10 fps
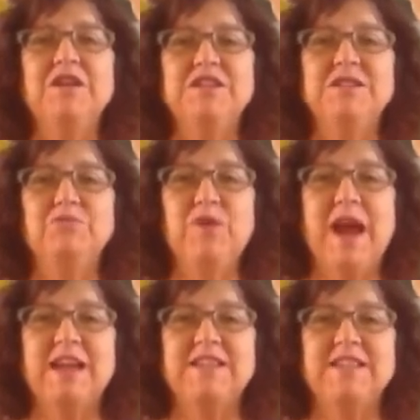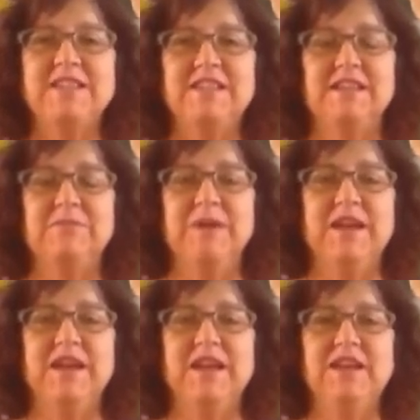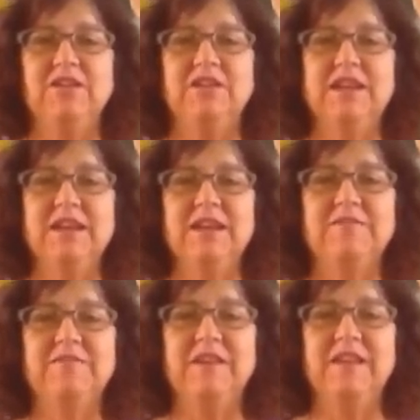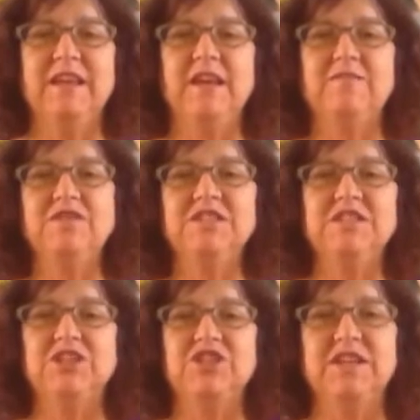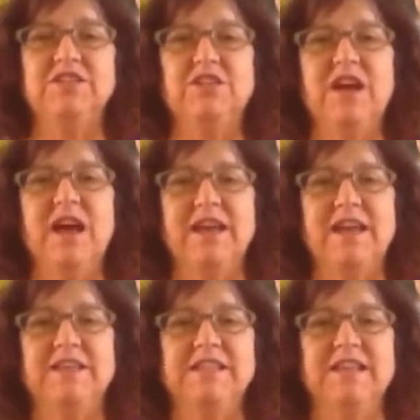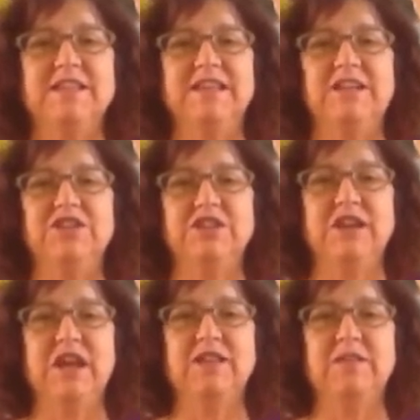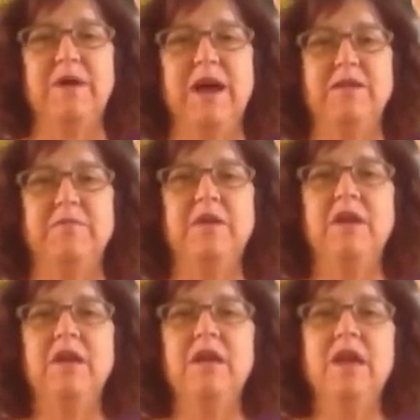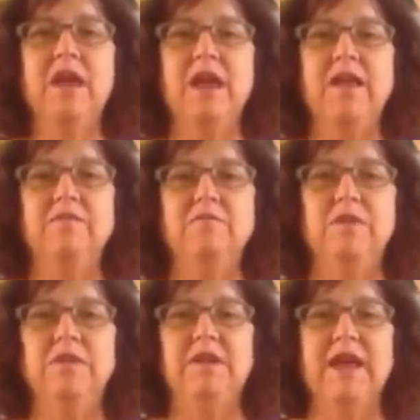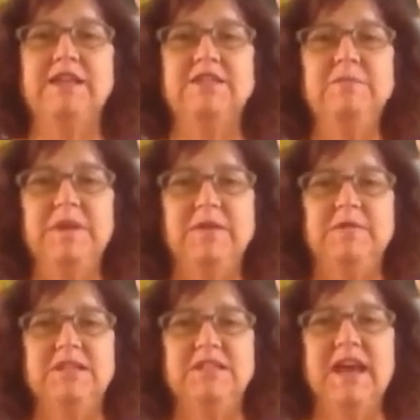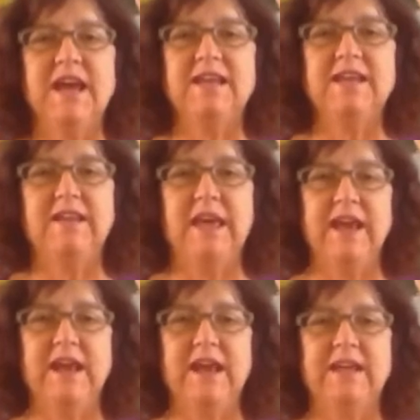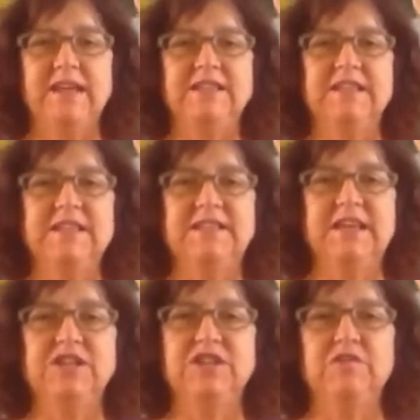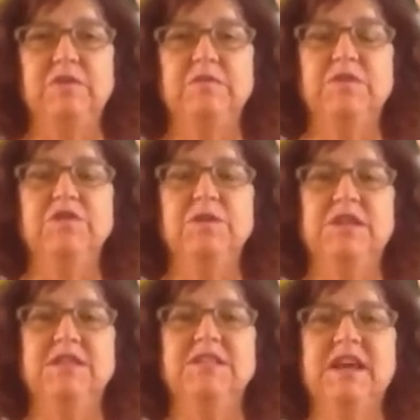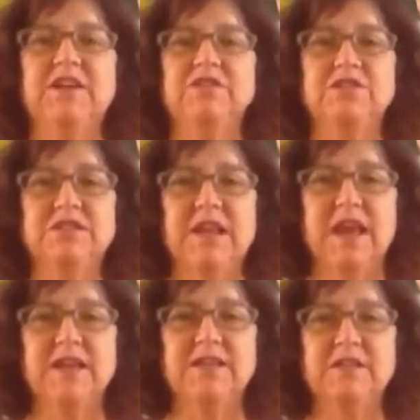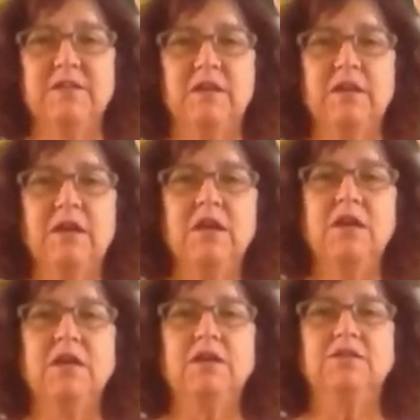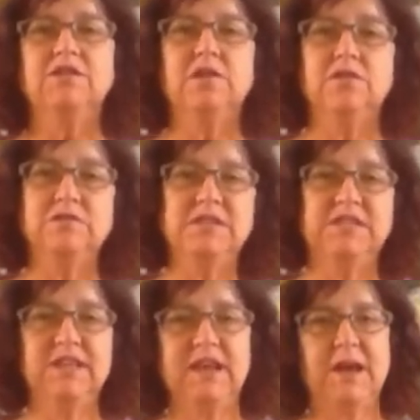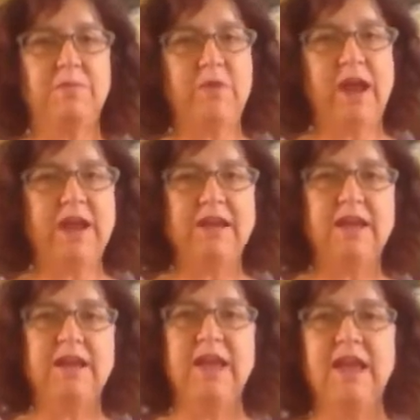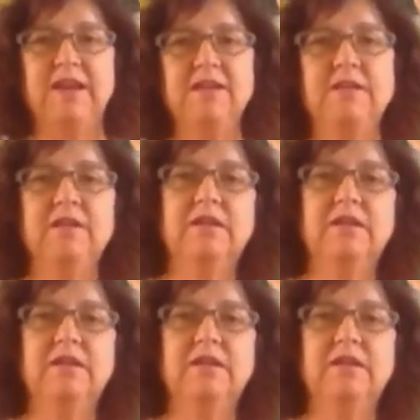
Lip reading: just practice a little bit and you'll get a feeling of just a gentle hugging sensation on the bottom. And we'd like to be able to tighten that hugging sensation when we're doing this exercise. So sit upright again,